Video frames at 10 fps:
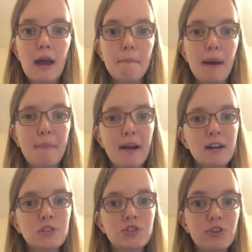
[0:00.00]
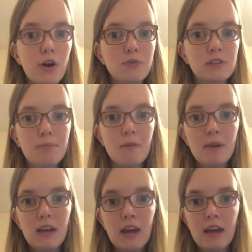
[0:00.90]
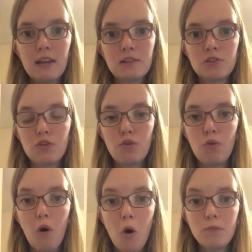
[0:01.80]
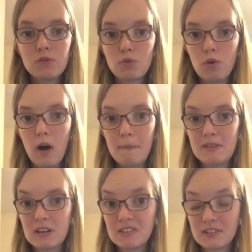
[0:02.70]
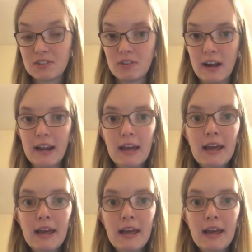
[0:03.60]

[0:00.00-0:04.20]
My parents chose to put me into homeschool up until 6th grade,